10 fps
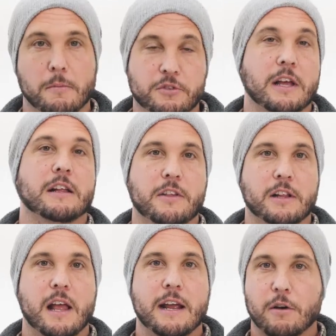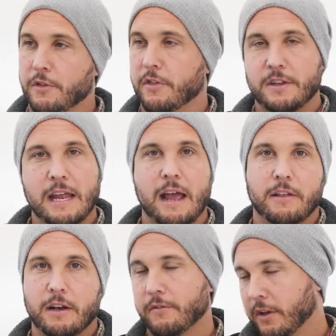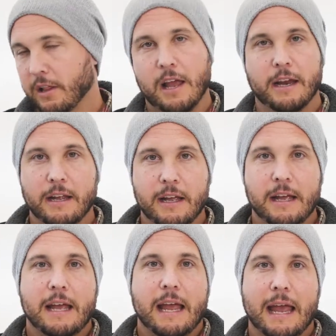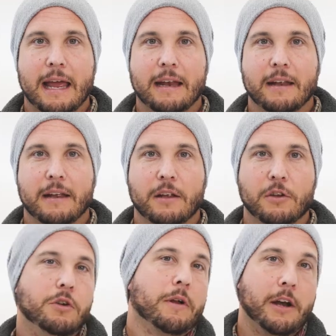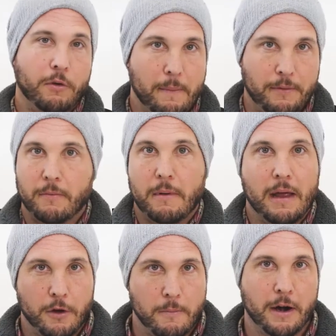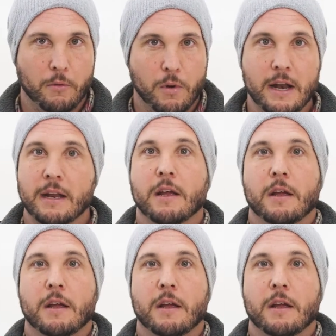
they're most likely the client or the talent of the client. And you don't interrupt them no matter what.